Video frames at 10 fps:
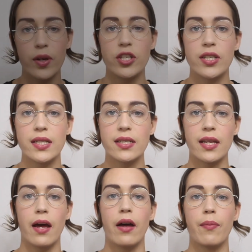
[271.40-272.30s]
which is
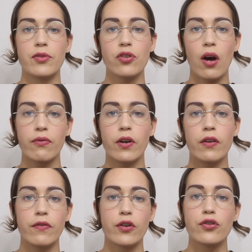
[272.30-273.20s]
um, software
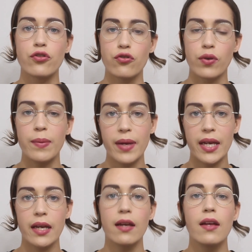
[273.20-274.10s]
for
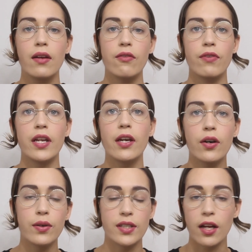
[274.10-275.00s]
streaming
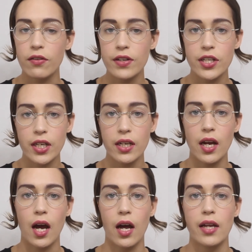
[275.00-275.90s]
video and television
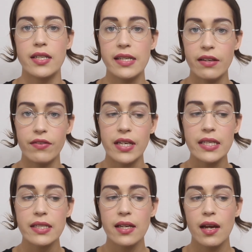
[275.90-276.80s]
on
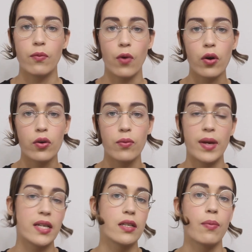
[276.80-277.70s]
TVs. Roku
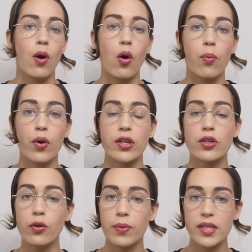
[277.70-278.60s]
makes up
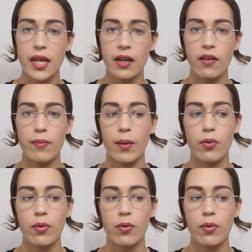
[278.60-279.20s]
0.2% of my